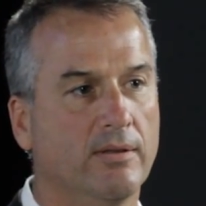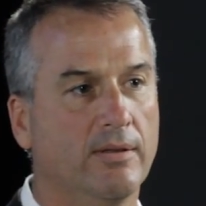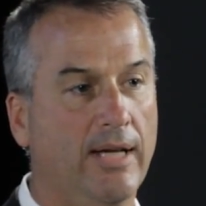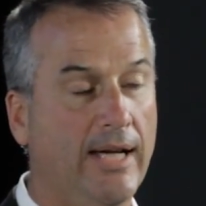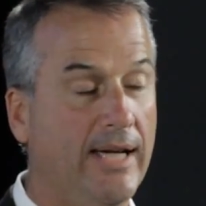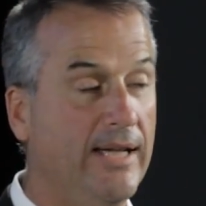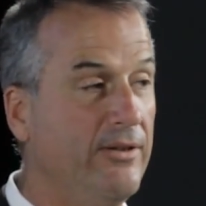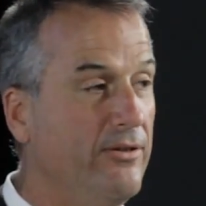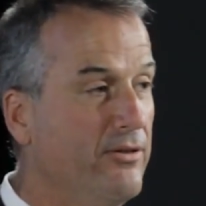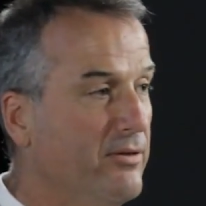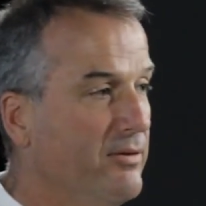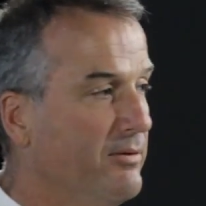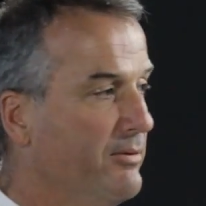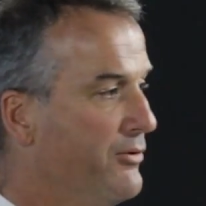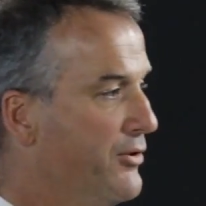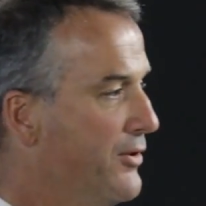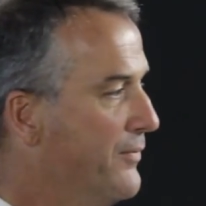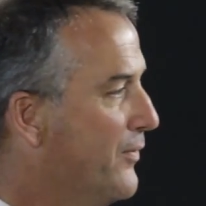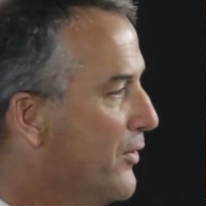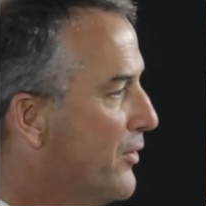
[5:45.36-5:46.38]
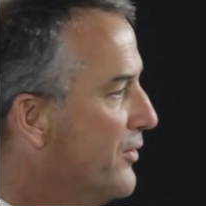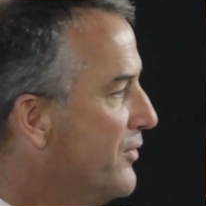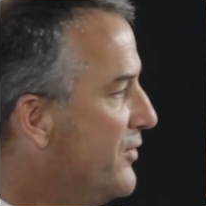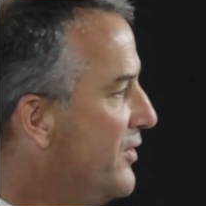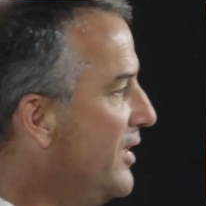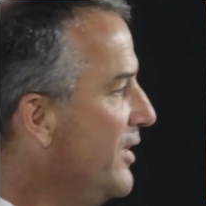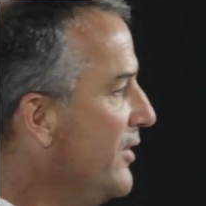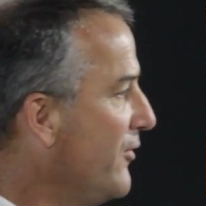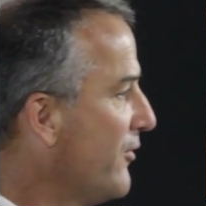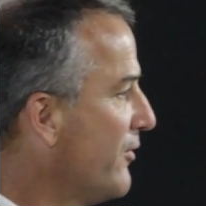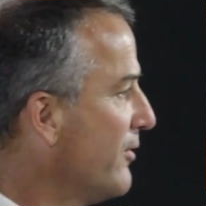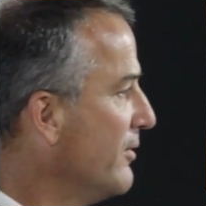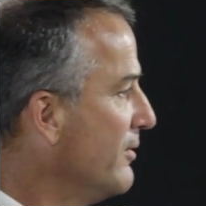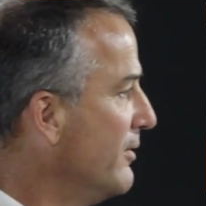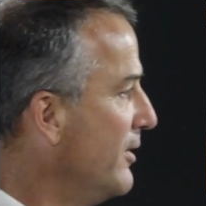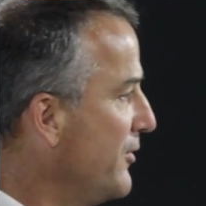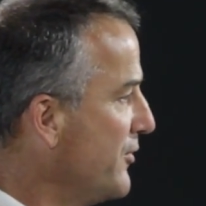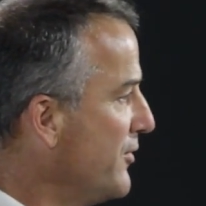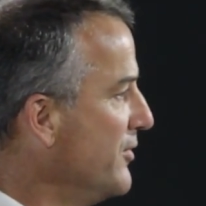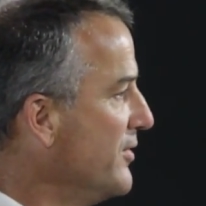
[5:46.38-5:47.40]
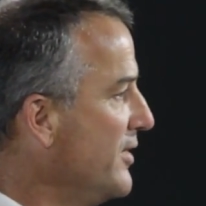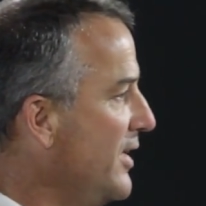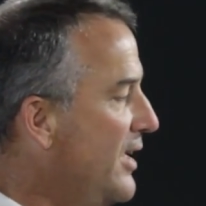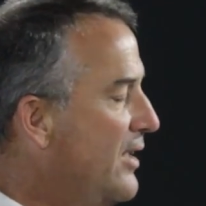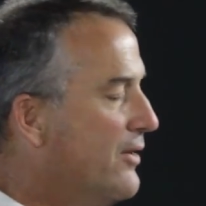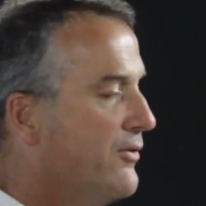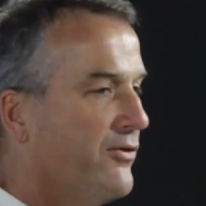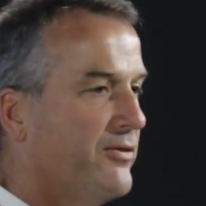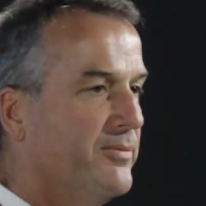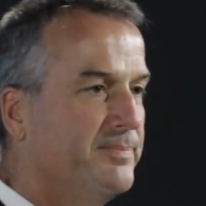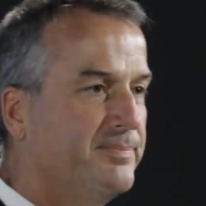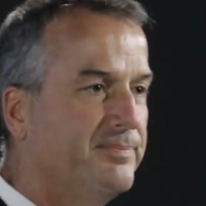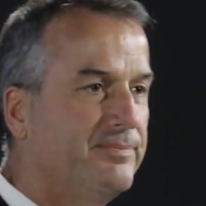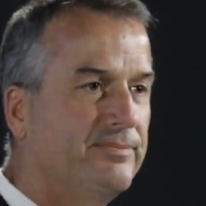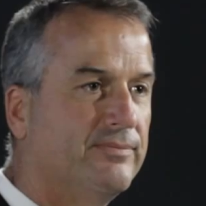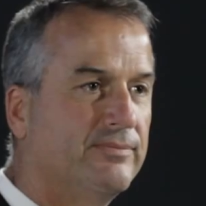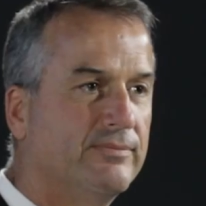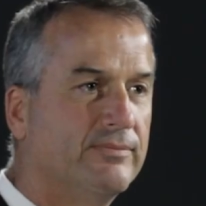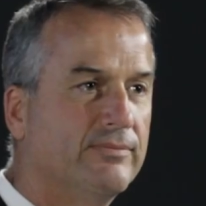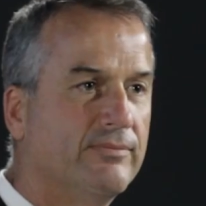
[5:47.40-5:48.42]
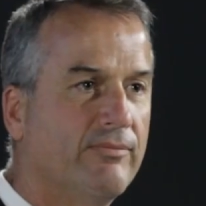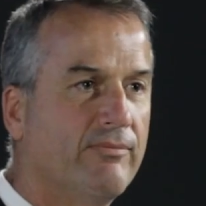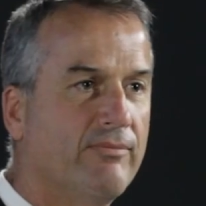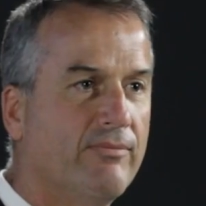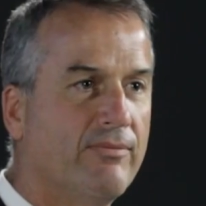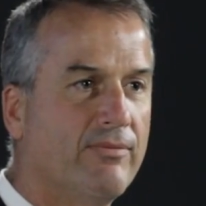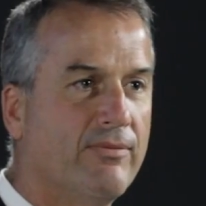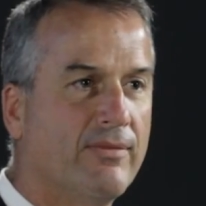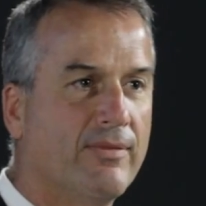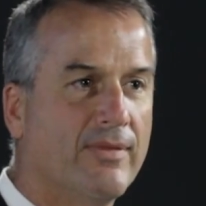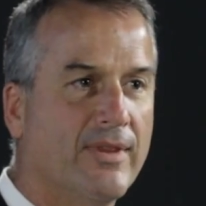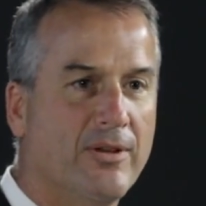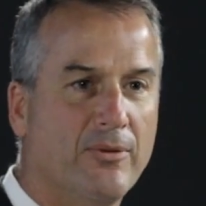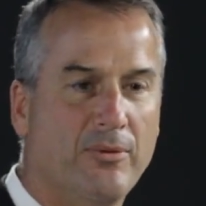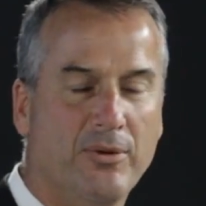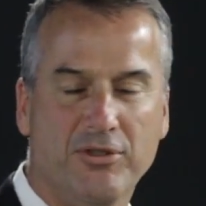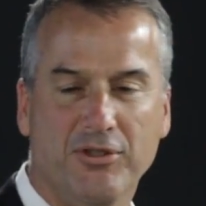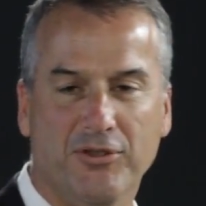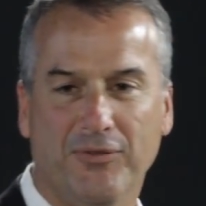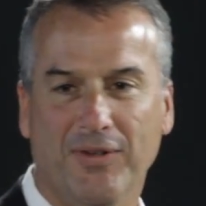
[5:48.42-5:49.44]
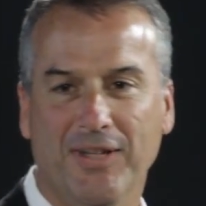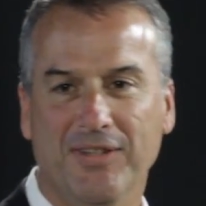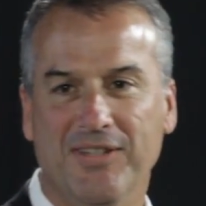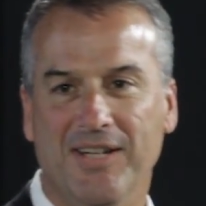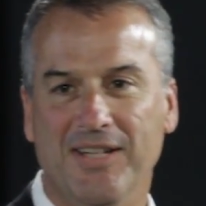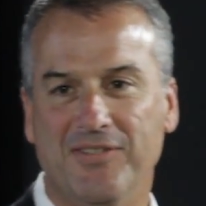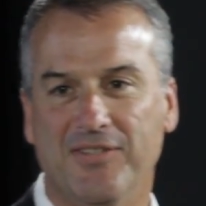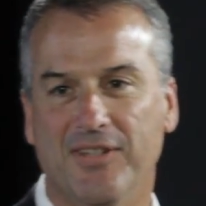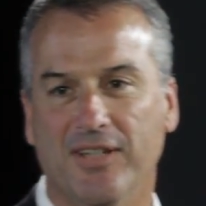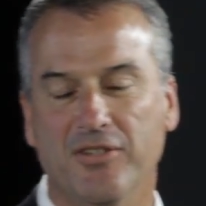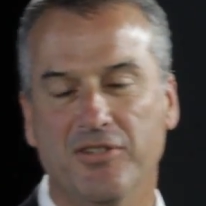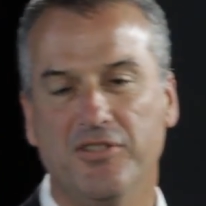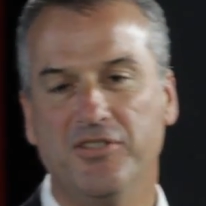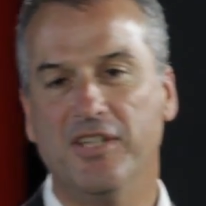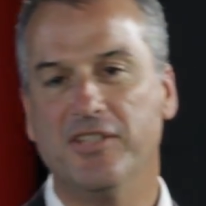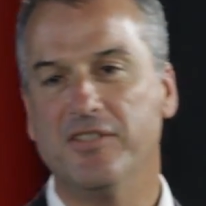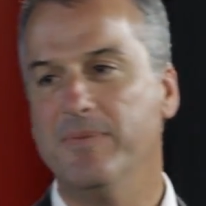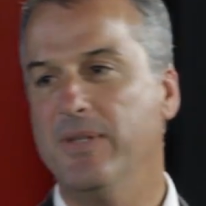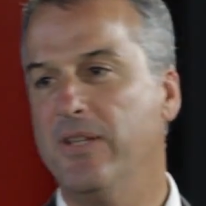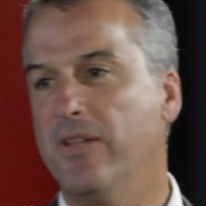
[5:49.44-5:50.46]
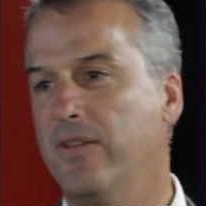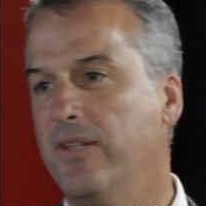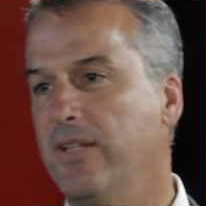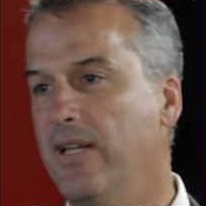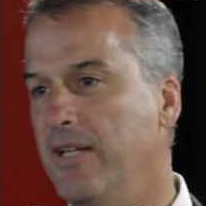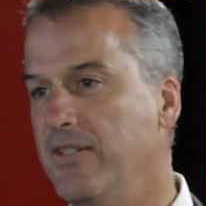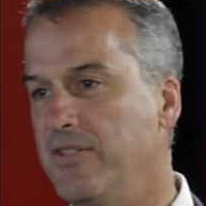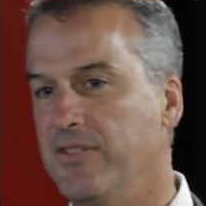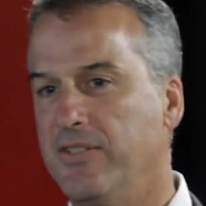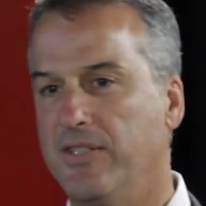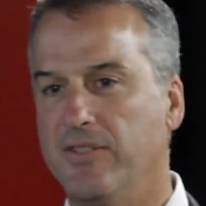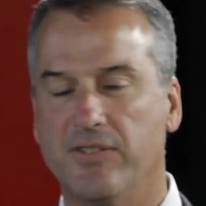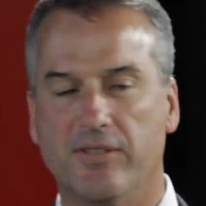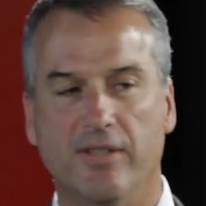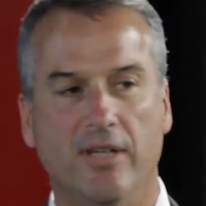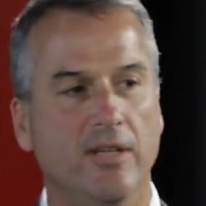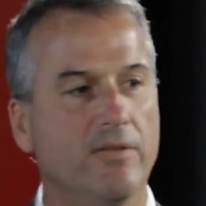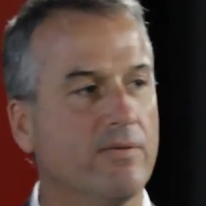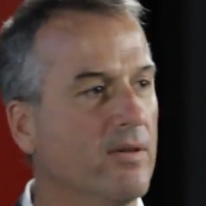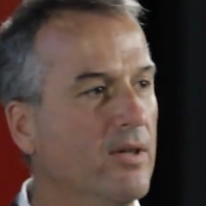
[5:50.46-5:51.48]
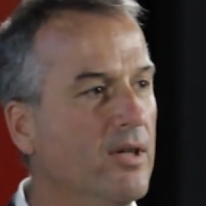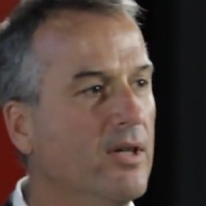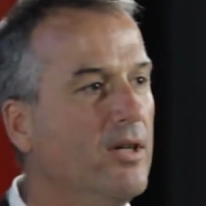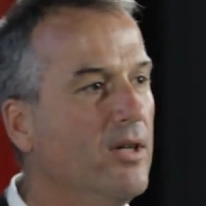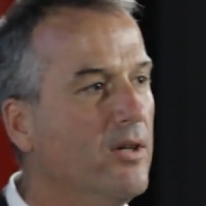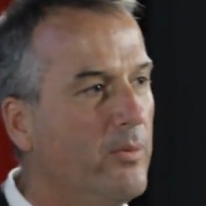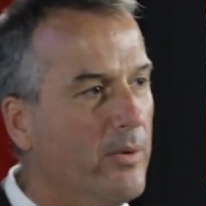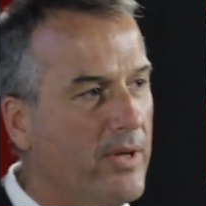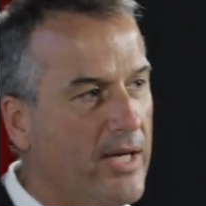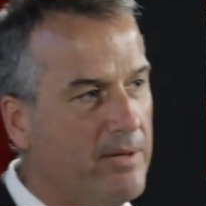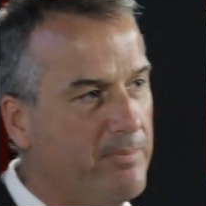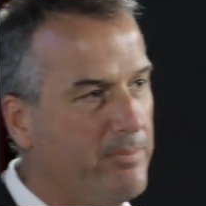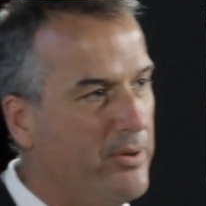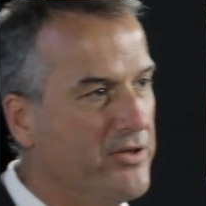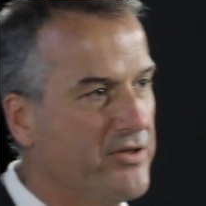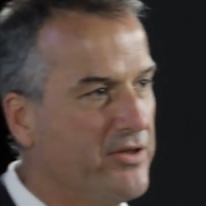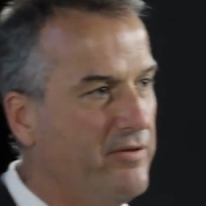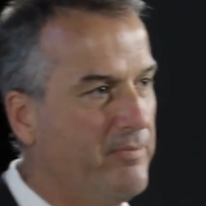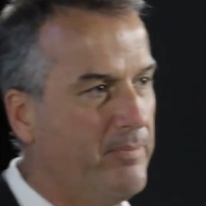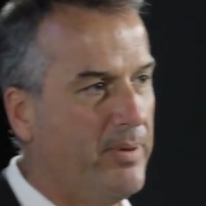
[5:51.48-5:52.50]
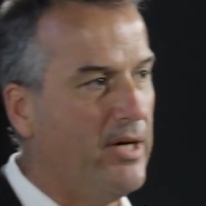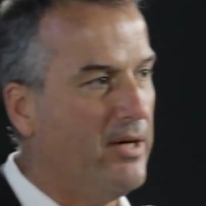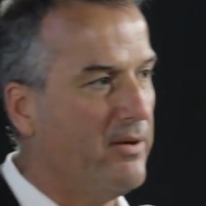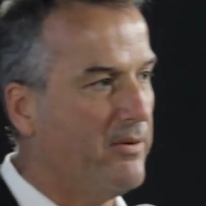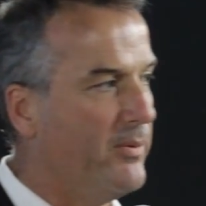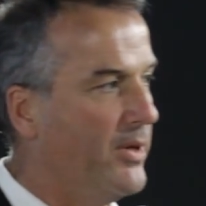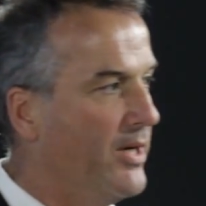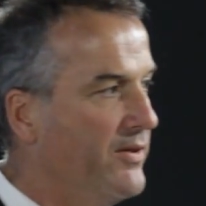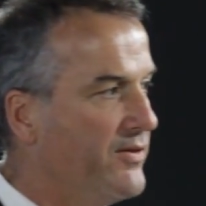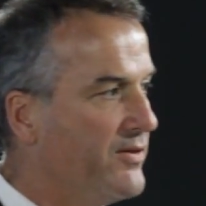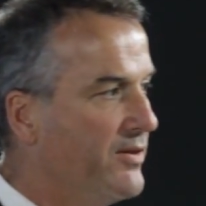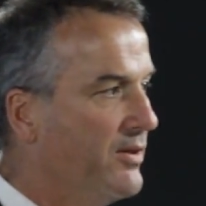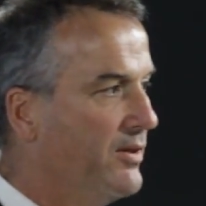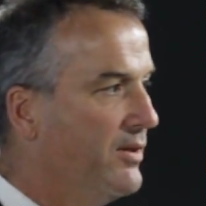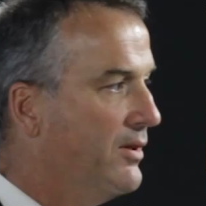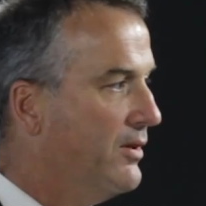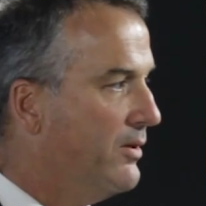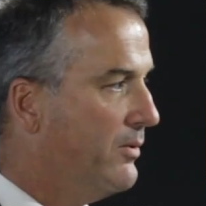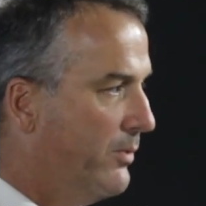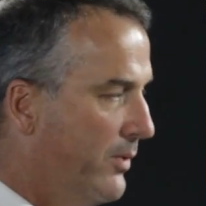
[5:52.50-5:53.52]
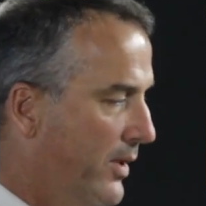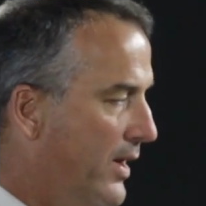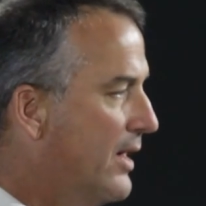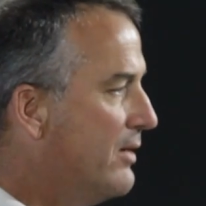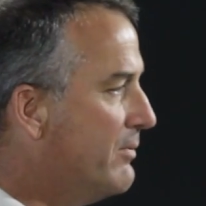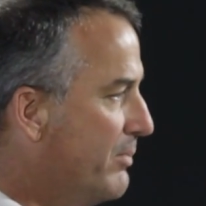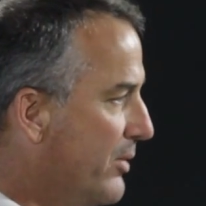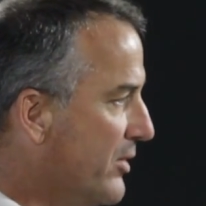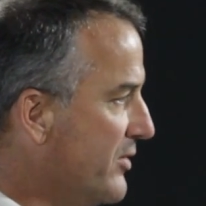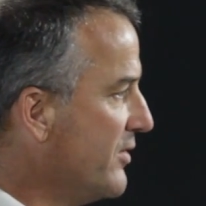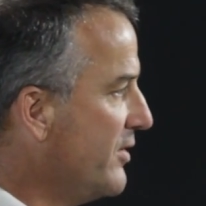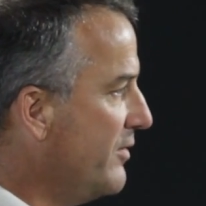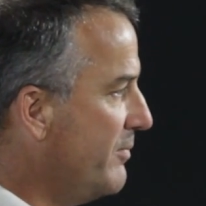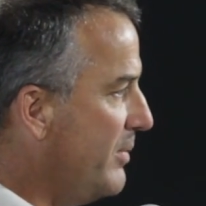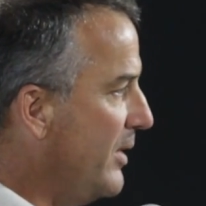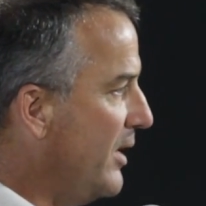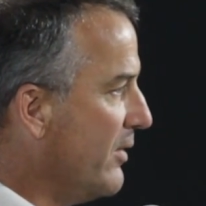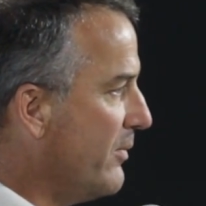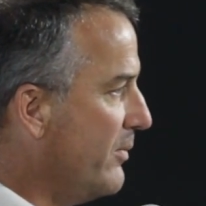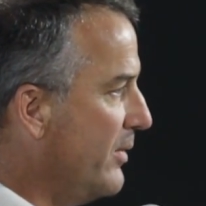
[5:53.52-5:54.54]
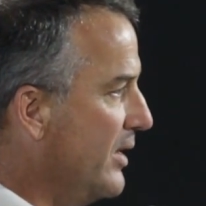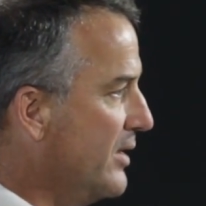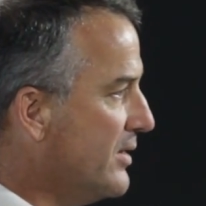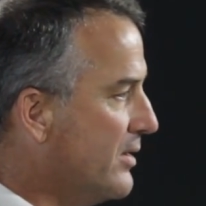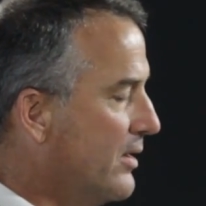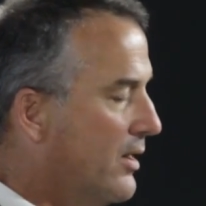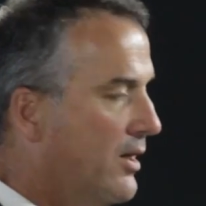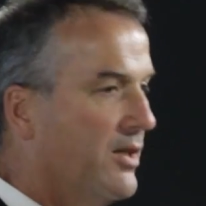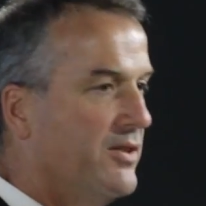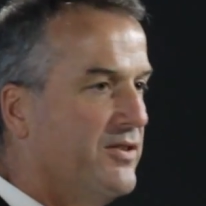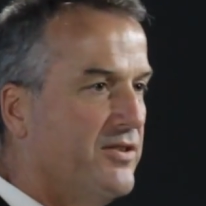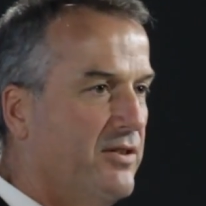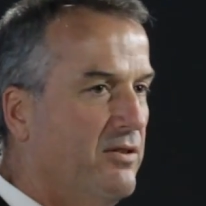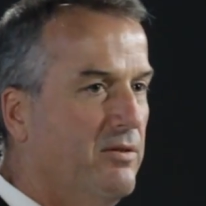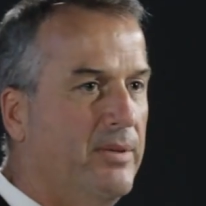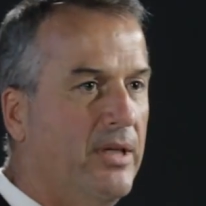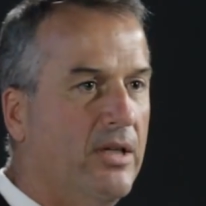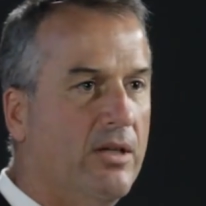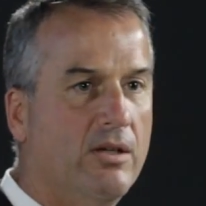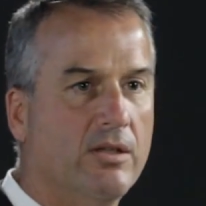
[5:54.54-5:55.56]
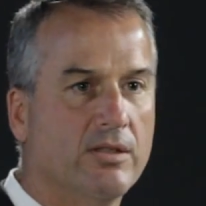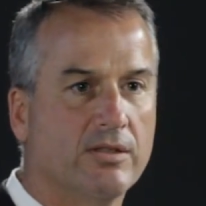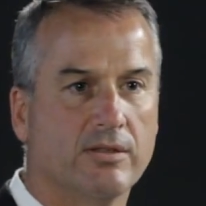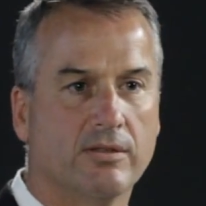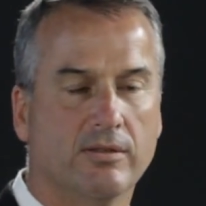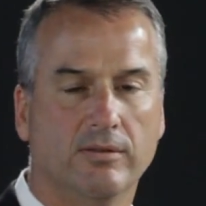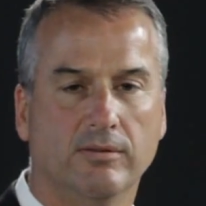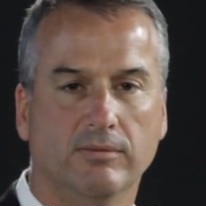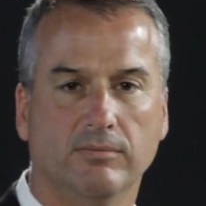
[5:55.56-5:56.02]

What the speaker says: And she volunteers at Zonta House, which is fantastic. And she said to me the other day, she said, Steve, without Positive Pathways, I'd still be lost.